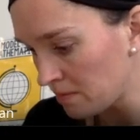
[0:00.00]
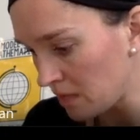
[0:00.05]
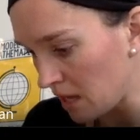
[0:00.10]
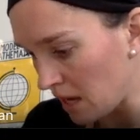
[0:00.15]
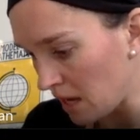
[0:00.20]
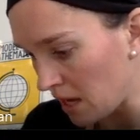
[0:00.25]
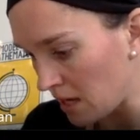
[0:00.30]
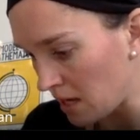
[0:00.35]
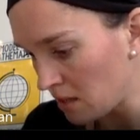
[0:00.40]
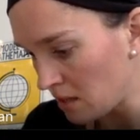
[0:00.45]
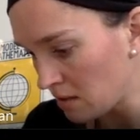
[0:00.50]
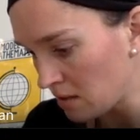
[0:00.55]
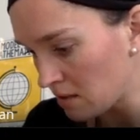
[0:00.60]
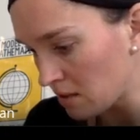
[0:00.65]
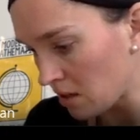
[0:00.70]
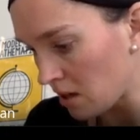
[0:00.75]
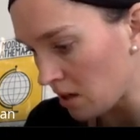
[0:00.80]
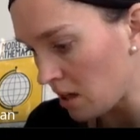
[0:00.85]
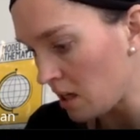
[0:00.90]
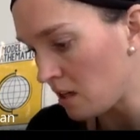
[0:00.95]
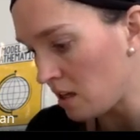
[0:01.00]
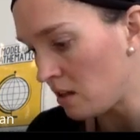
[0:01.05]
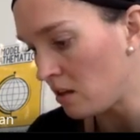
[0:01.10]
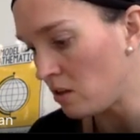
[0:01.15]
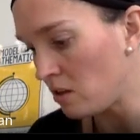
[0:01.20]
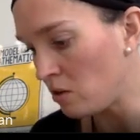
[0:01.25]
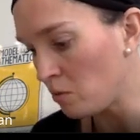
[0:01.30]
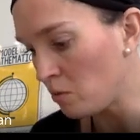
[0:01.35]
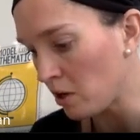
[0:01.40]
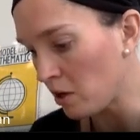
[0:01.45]
in the
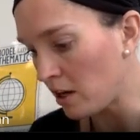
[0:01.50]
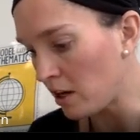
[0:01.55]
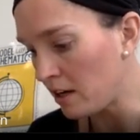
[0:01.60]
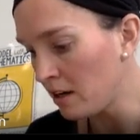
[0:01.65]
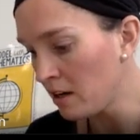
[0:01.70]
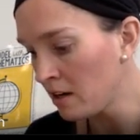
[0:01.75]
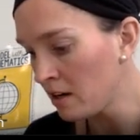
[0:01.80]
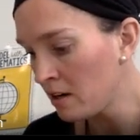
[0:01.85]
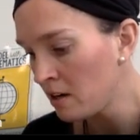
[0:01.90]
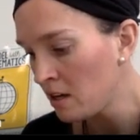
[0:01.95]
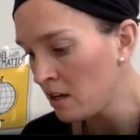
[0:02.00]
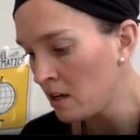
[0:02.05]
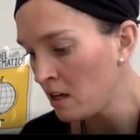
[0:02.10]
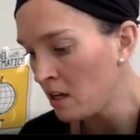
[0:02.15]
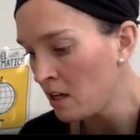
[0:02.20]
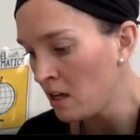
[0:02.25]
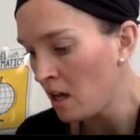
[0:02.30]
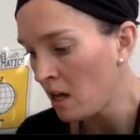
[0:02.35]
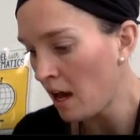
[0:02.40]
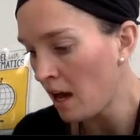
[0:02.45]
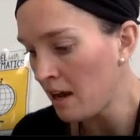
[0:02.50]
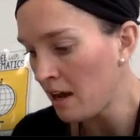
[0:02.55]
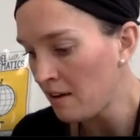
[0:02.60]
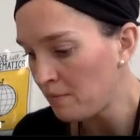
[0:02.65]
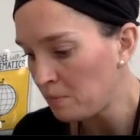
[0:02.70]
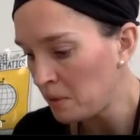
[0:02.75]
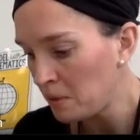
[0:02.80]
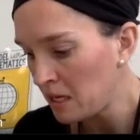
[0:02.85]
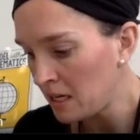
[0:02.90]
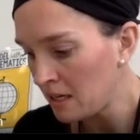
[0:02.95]
numerator. I have
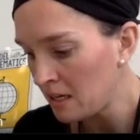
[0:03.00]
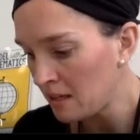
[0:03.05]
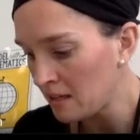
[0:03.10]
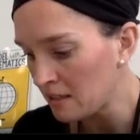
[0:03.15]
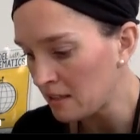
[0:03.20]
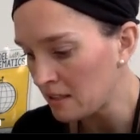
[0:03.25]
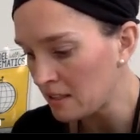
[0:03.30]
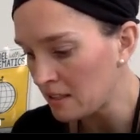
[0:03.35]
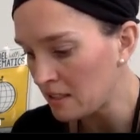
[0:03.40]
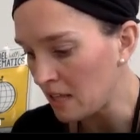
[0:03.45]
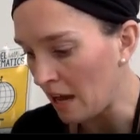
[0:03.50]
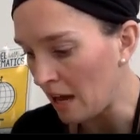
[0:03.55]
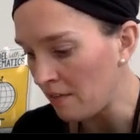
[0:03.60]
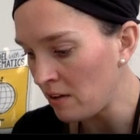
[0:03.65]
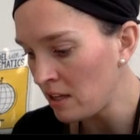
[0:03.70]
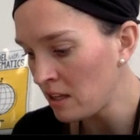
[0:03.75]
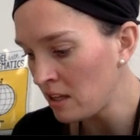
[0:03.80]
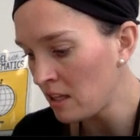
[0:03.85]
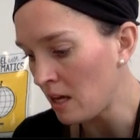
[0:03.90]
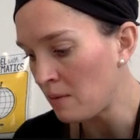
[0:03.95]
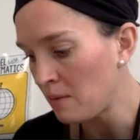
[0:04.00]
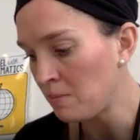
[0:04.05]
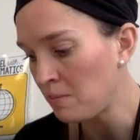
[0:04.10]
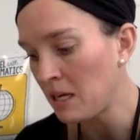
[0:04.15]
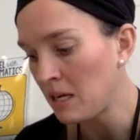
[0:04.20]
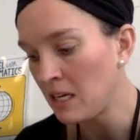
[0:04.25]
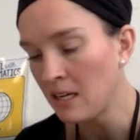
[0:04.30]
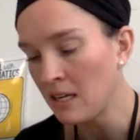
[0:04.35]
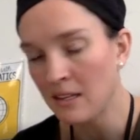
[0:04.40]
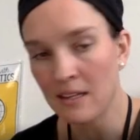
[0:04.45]
p to the 7th and
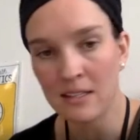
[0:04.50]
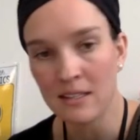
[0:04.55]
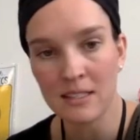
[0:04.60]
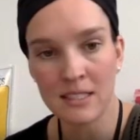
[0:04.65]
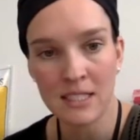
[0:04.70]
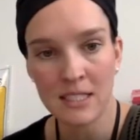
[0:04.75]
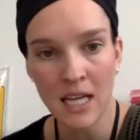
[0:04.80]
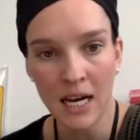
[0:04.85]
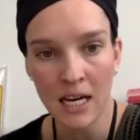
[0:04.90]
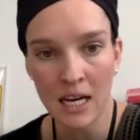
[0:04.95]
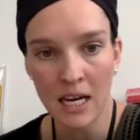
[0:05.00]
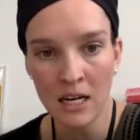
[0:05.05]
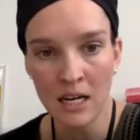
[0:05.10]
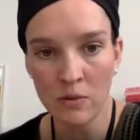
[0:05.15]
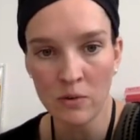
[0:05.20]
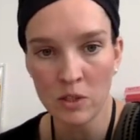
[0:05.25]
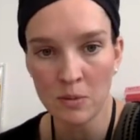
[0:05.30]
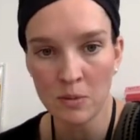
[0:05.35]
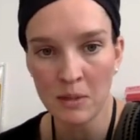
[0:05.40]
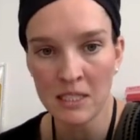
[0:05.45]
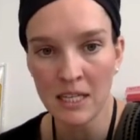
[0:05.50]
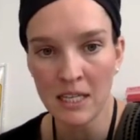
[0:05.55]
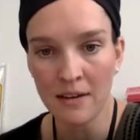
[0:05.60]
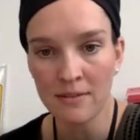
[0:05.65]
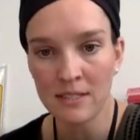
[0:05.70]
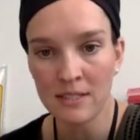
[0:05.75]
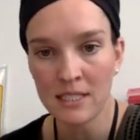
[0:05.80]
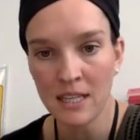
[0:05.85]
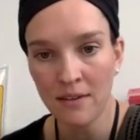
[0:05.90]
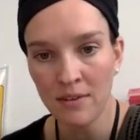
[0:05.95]
p to the 2nd, which means I have
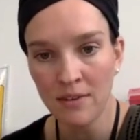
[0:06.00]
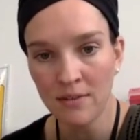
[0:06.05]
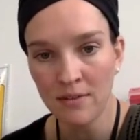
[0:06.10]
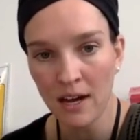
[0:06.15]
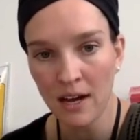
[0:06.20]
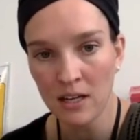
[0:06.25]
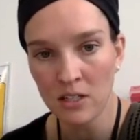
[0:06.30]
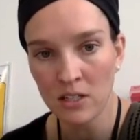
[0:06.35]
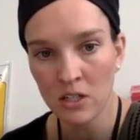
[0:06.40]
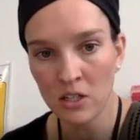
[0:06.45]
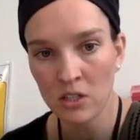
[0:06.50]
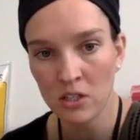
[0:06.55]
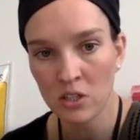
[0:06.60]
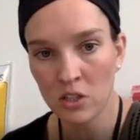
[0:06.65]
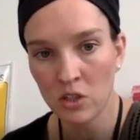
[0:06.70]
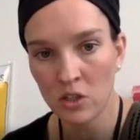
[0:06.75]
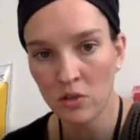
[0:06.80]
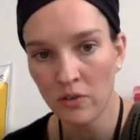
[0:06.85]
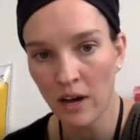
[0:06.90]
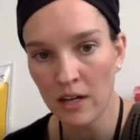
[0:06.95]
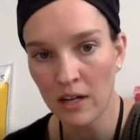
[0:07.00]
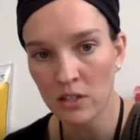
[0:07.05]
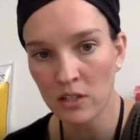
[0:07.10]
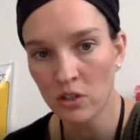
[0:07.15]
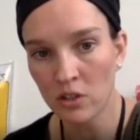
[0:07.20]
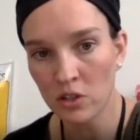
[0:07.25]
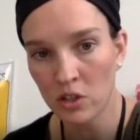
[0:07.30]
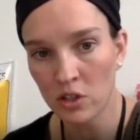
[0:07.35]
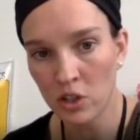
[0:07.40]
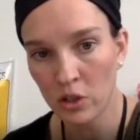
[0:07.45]
7 factors, 2
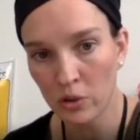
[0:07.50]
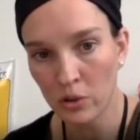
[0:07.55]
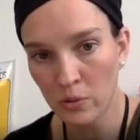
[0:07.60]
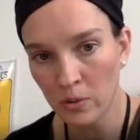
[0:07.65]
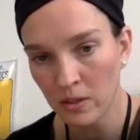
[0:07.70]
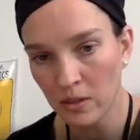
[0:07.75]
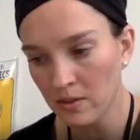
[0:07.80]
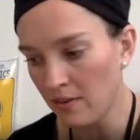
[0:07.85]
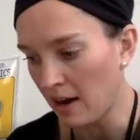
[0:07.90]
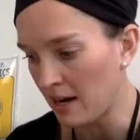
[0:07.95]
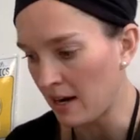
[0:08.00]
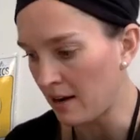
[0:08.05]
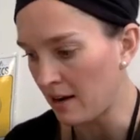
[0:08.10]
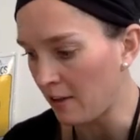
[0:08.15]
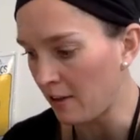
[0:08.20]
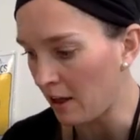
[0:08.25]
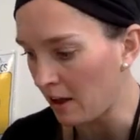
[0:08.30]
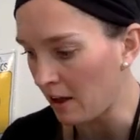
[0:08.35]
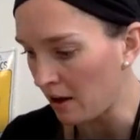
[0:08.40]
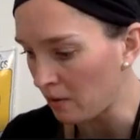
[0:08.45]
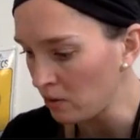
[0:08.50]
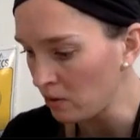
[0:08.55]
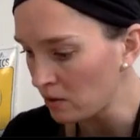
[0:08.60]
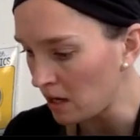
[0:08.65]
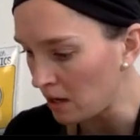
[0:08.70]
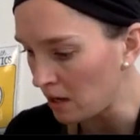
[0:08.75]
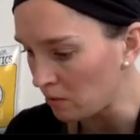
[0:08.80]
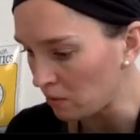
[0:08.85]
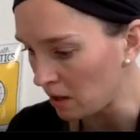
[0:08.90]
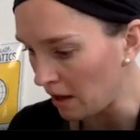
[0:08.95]
factors. 2 will divide out,
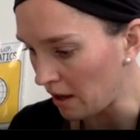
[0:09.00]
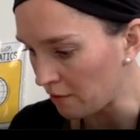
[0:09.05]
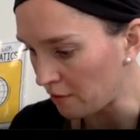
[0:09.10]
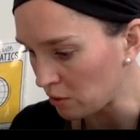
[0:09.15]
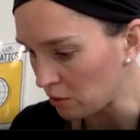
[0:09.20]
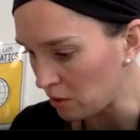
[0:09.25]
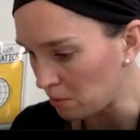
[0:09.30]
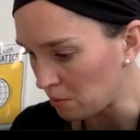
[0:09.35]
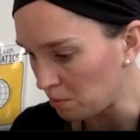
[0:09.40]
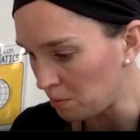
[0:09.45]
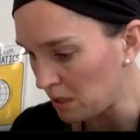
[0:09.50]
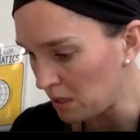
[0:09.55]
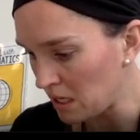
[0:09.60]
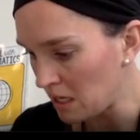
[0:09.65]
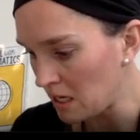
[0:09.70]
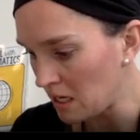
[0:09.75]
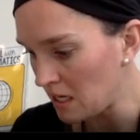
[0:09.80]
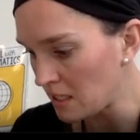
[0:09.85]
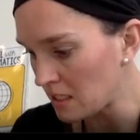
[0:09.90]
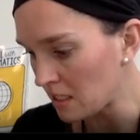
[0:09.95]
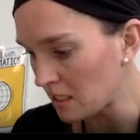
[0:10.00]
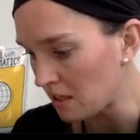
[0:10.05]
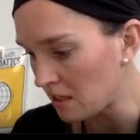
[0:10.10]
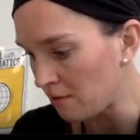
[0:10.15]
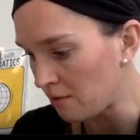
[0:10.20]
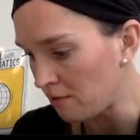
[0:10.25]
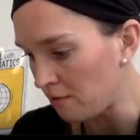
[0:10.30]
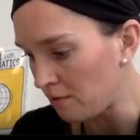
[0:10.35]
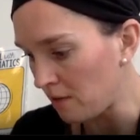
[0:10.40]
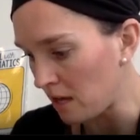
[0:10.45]
and we're left with p to the
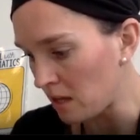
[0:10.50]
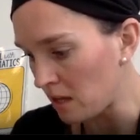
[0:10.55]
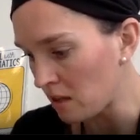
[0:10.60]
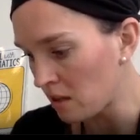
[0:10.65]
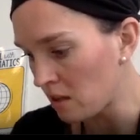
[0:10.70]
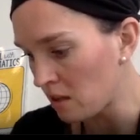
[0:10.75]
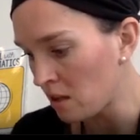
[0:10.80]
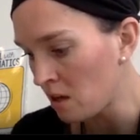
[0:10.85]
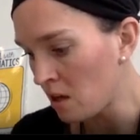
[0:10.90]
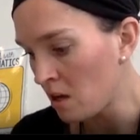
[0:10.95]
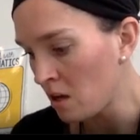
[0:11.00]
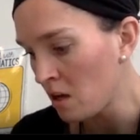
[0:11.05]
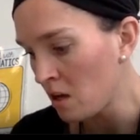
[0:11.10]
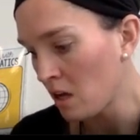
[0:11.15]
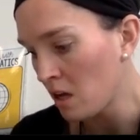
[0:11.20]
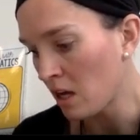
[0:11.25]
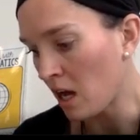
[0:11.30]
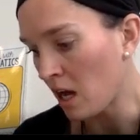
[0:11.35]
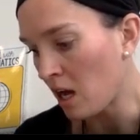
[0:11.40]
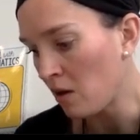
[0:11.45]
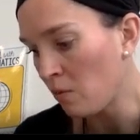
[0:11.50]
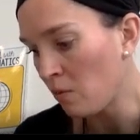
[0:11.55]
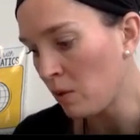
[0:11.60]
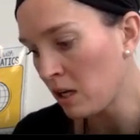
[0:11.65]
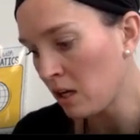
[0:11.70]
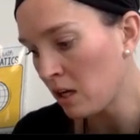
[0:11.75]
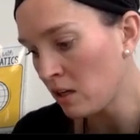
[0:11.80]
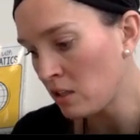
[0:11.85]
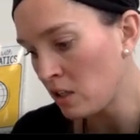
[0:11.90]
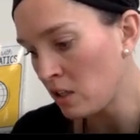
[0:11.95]
5th. Okay, we
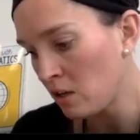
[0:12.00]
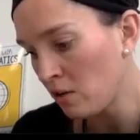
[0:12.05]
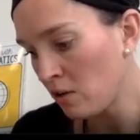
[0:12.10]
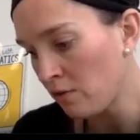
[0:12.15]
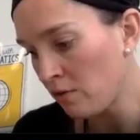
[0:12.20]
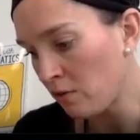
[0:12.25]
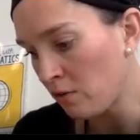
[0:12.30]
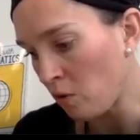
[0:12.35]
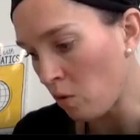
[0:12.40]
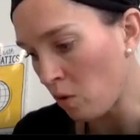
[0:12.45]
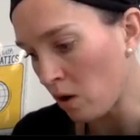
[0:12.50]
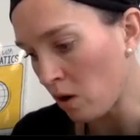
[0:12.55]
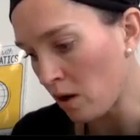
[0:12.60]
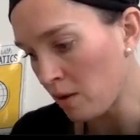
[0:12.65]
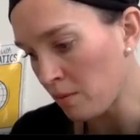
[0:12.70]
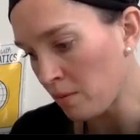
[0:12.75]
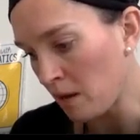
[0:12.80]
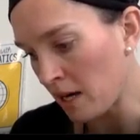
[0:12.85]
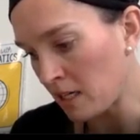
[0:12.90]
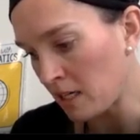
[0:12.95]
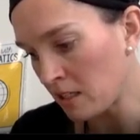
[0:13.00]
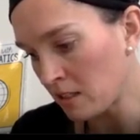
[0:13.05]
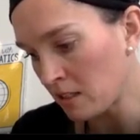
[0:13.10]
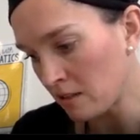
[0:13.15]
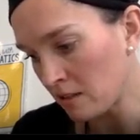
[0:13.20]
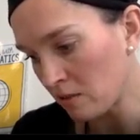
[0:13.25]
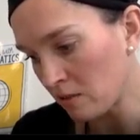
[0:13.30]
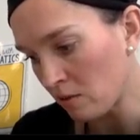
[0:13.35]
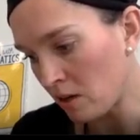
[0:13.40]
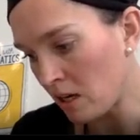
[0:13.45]
could do 4 minus
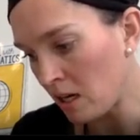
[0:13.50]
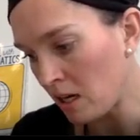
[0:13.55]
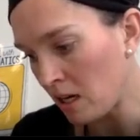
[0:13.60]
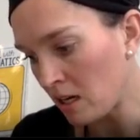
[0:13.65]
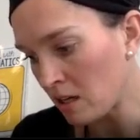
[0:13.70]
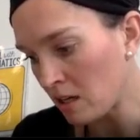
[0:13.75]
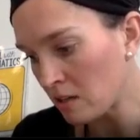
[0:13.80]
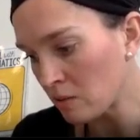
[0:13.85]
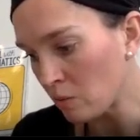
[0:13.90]
3 is